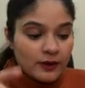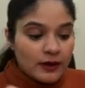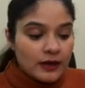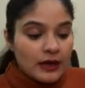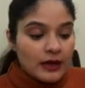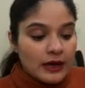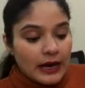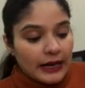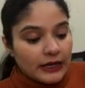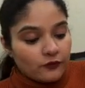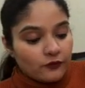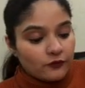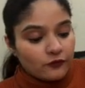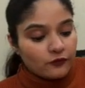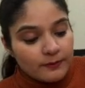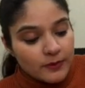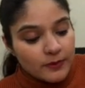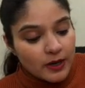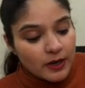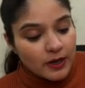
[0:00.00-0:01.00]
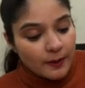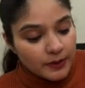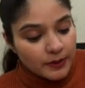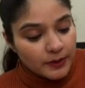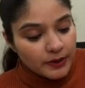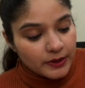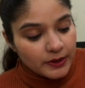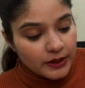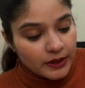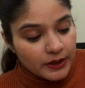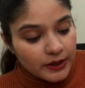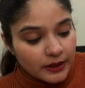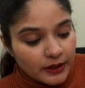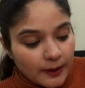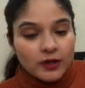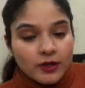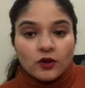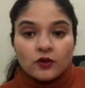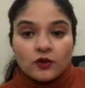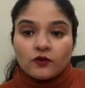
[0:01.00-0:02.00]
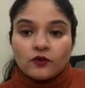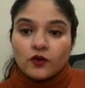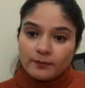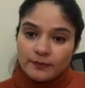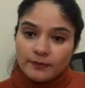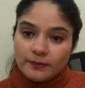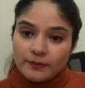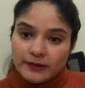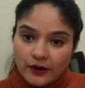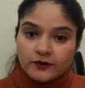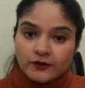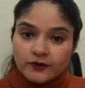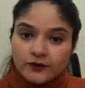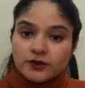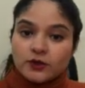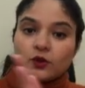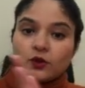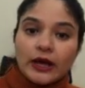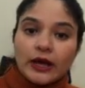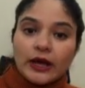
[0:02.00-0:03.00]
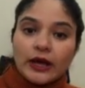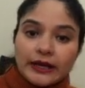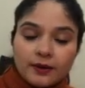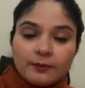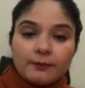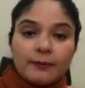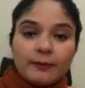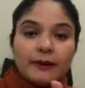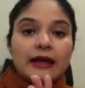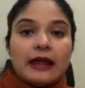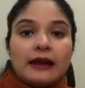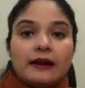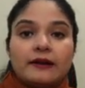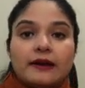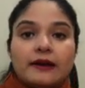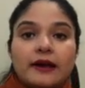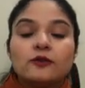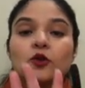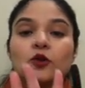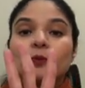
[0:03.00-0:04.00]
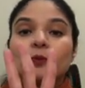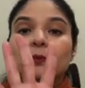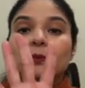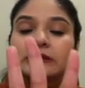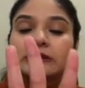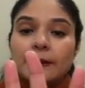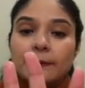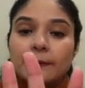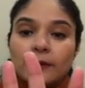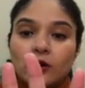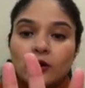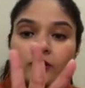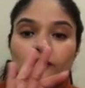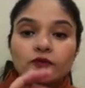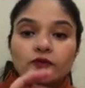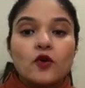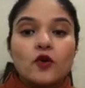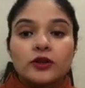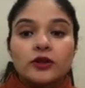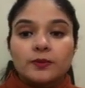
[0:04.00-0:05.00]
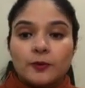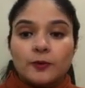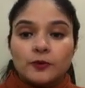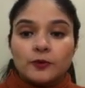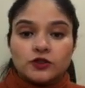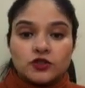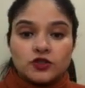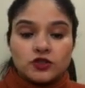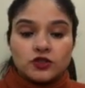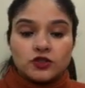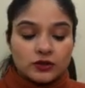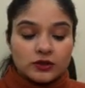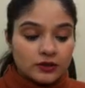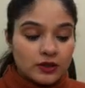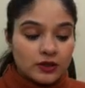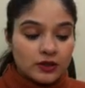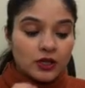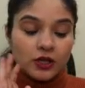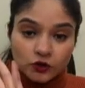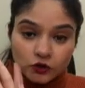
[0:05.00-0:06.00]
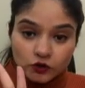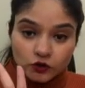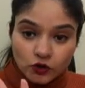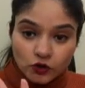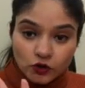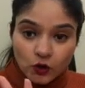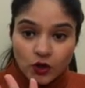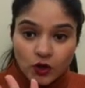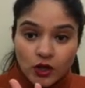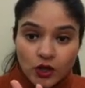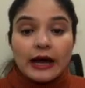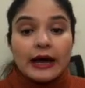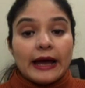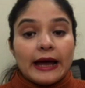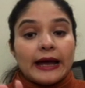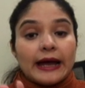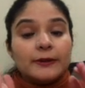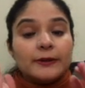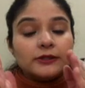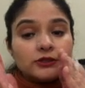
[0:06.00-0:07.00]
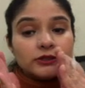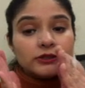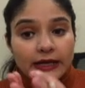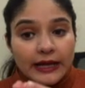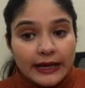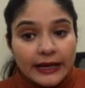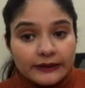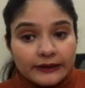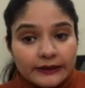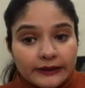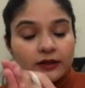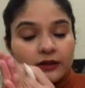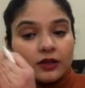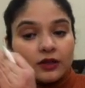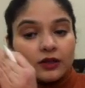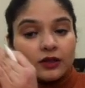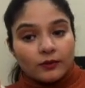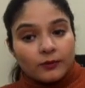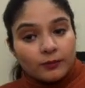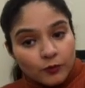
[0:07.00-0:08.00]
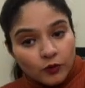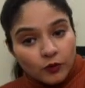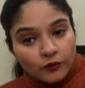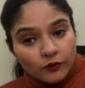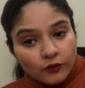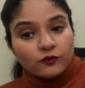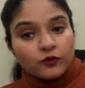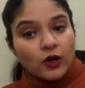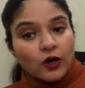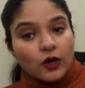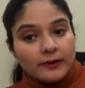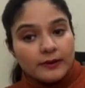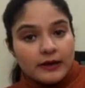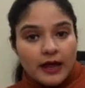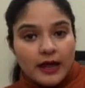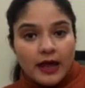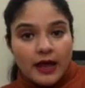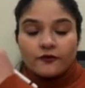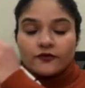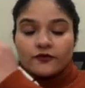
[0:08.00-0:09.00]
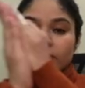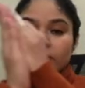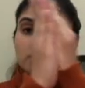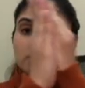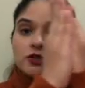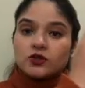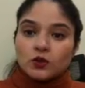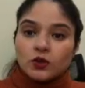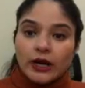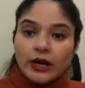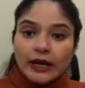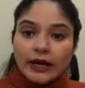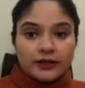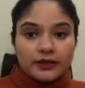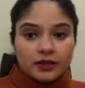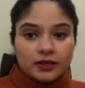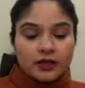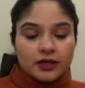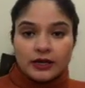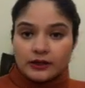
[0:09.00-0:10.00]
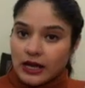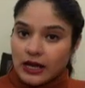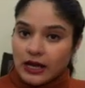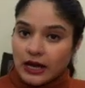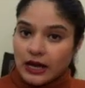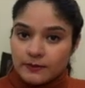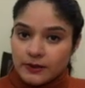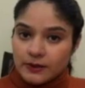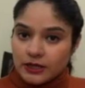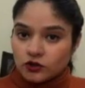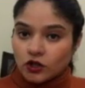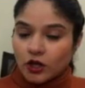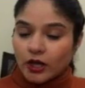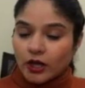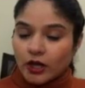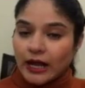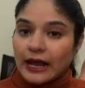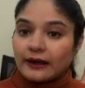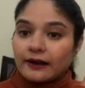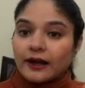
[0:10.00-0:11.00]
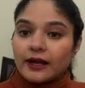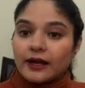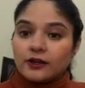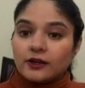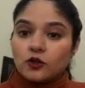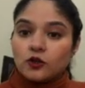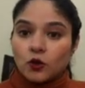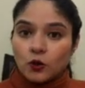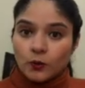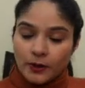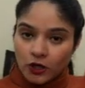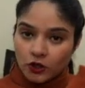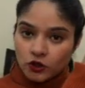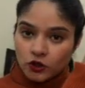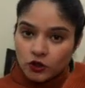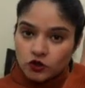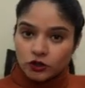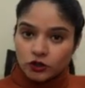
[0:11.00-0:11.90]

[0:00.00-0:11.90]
and if I'm numbering them from left to right, my alkyl group is coming on 4th position. So I'll be selecting moving from left to right. That means your alkyl group should